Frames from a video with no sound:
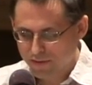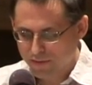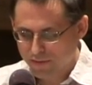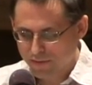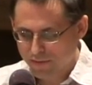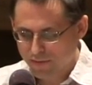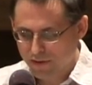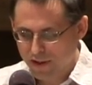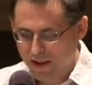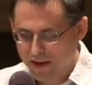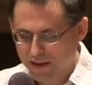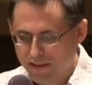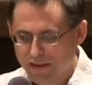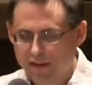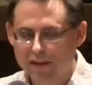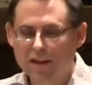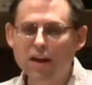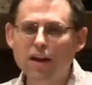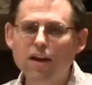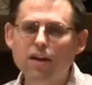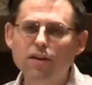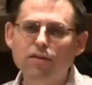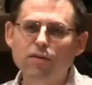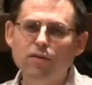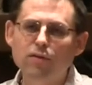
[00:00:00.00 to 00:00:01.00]
For like the
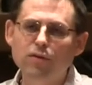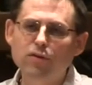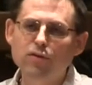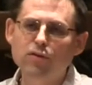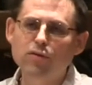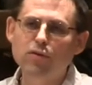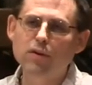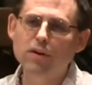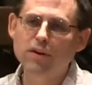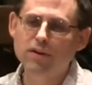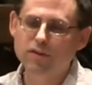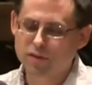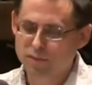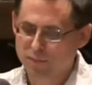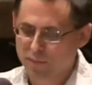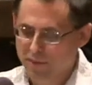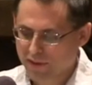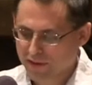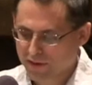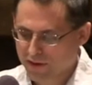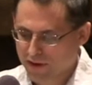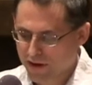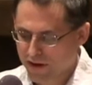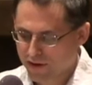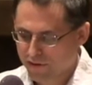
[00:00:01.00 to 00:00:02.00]
days of a tree shall be
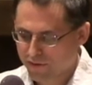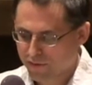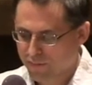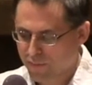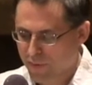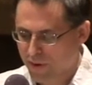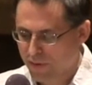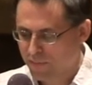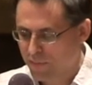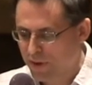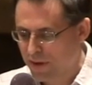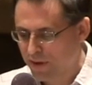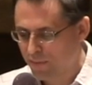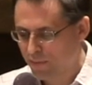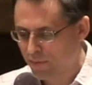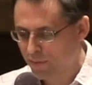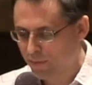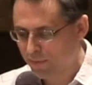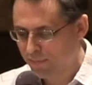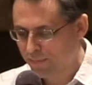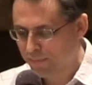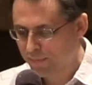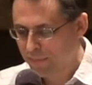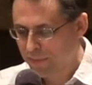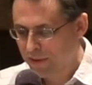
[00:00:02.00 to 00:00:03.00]
the days of my
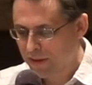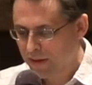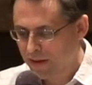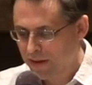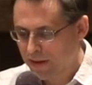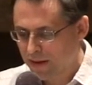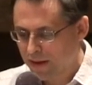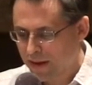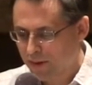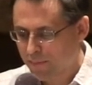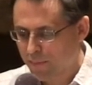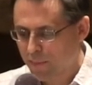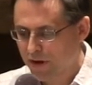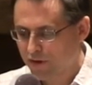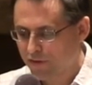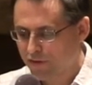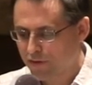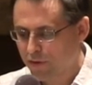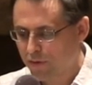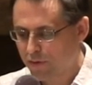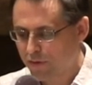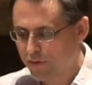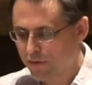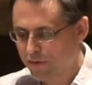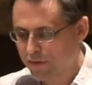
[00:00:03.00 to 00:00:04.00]
people, and my
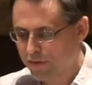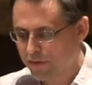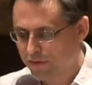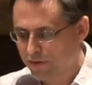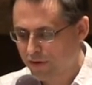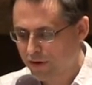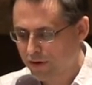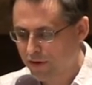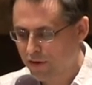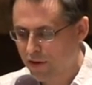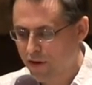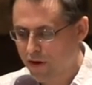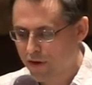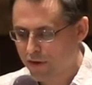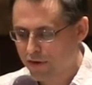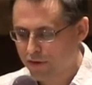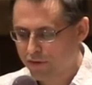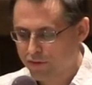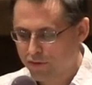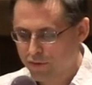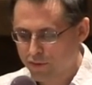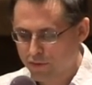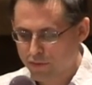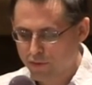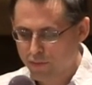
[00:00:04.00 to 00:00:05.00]
chosen shall long
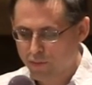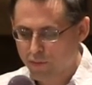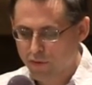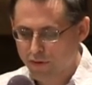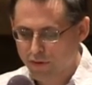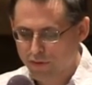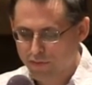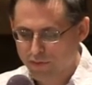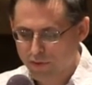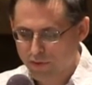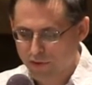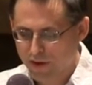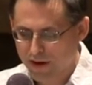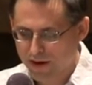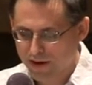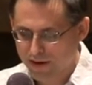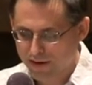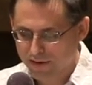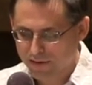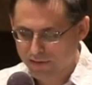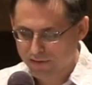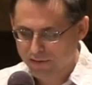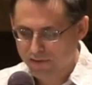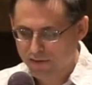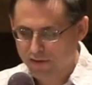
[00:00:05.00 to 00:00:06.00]
enjoy the work of their
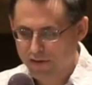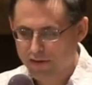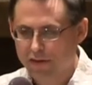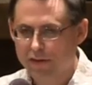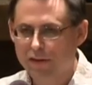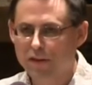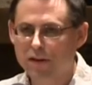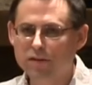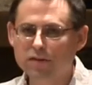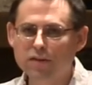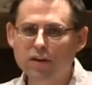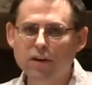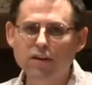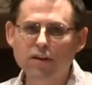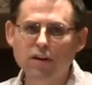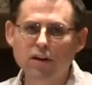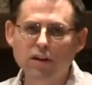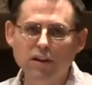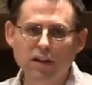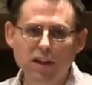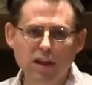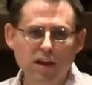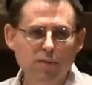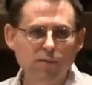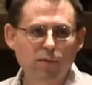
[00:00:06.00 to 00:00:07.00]
hands. They shall
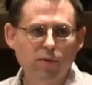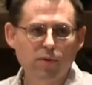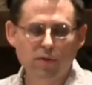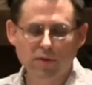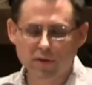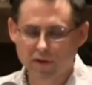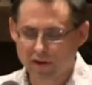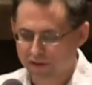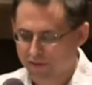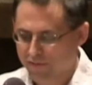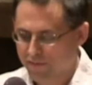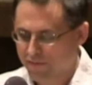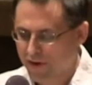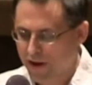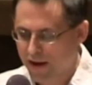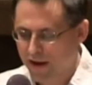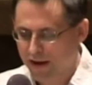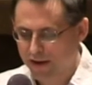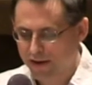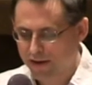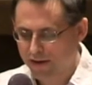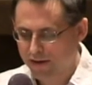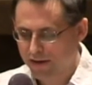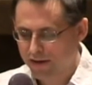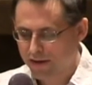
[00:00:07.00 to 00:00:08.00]
not labor in
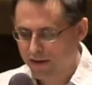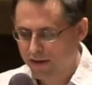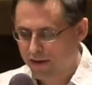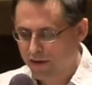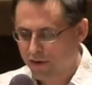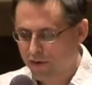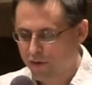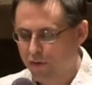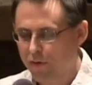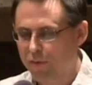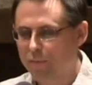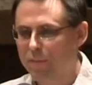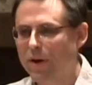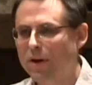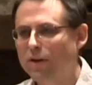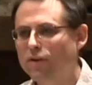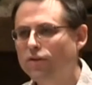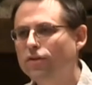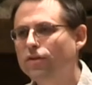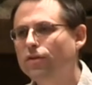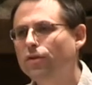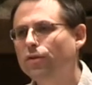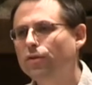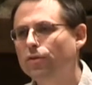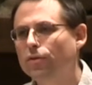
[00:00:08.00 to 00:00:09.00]
vain or bear
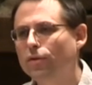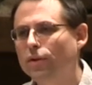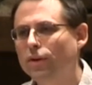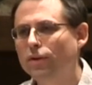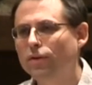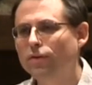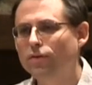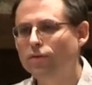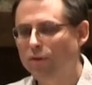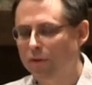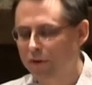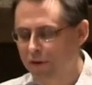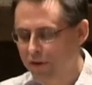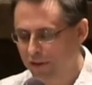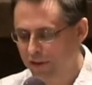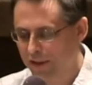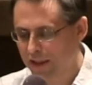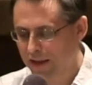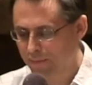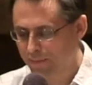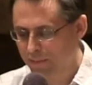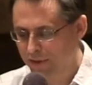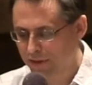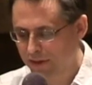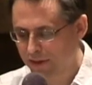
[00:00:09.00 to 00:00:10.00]
children for
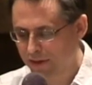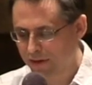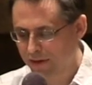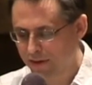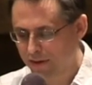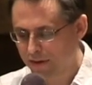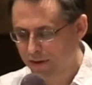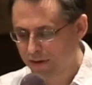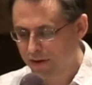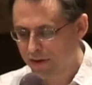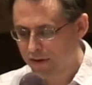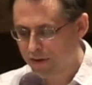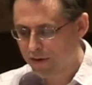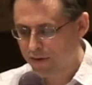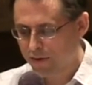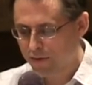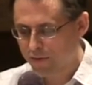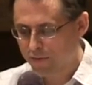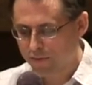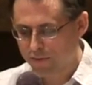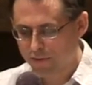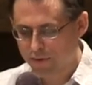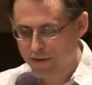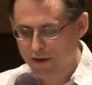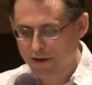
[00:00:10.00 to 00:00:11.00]
calamity,
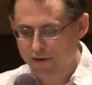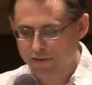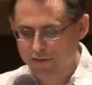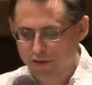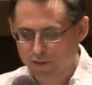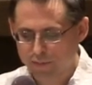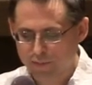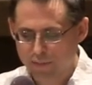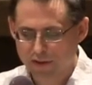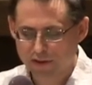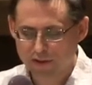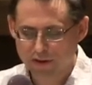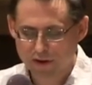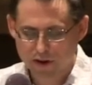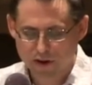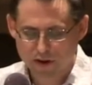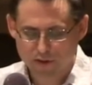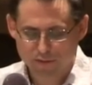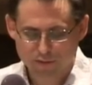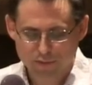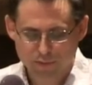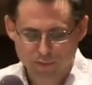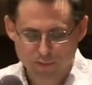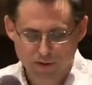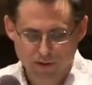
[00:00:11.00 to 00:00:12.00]
for they shall be the
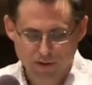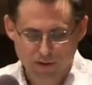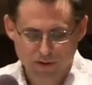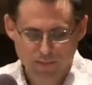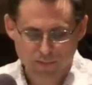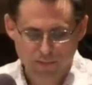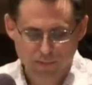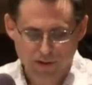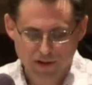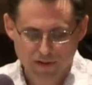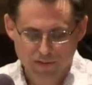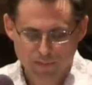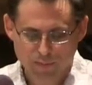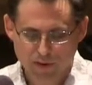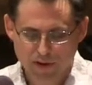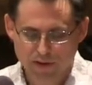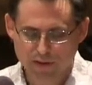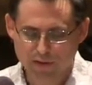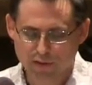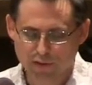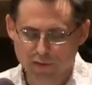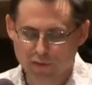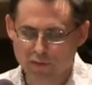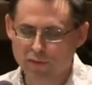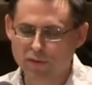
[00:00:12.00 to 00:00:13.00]
offspring blessed by
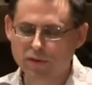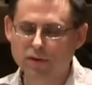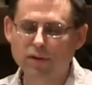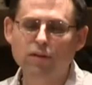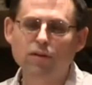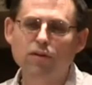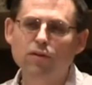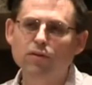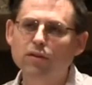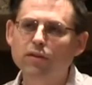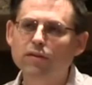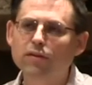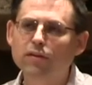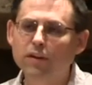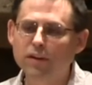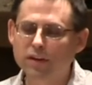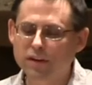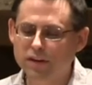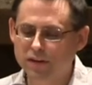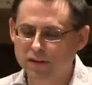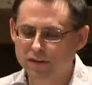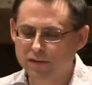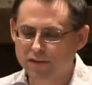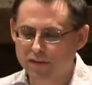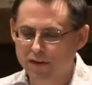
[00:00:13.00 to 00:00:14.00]
the Lord and their
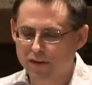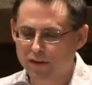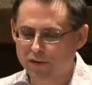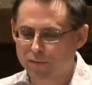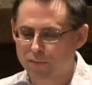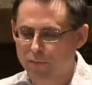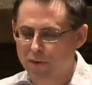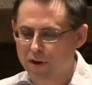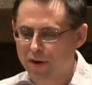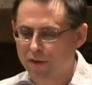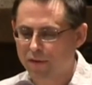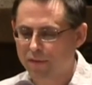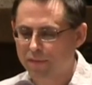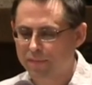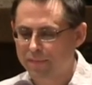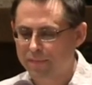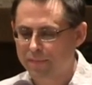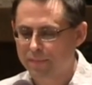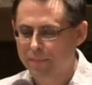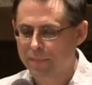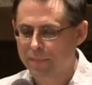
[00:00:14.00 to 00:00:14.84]
descendants as well.